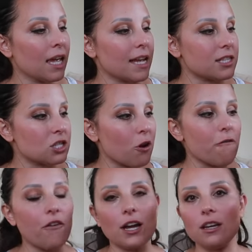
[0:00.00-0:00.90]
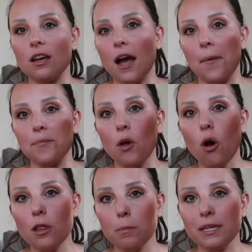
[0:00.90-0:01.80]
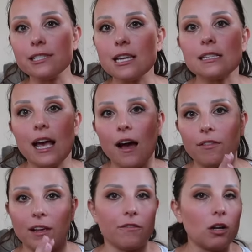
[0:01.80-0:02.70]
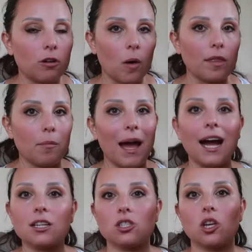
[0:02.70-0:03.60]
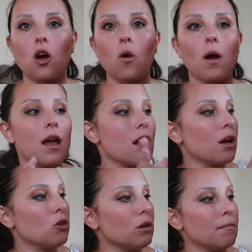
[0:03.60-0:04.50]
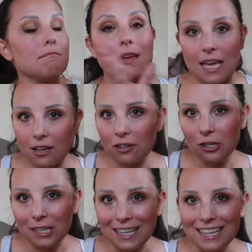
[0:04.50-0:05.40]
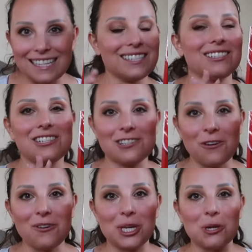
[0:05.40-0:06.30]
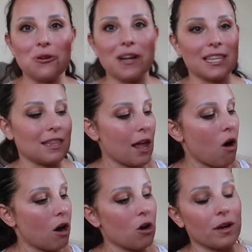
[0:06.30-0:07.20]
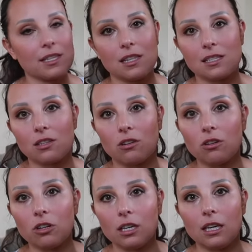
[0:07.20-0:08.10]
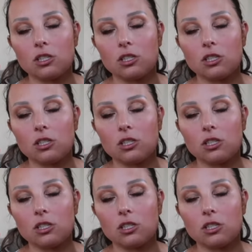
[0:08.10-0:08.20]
It's so fun. Um, all the pieces have like Velcro on the back so you can make cookies. It's just so cute and then they all go into this little cookie.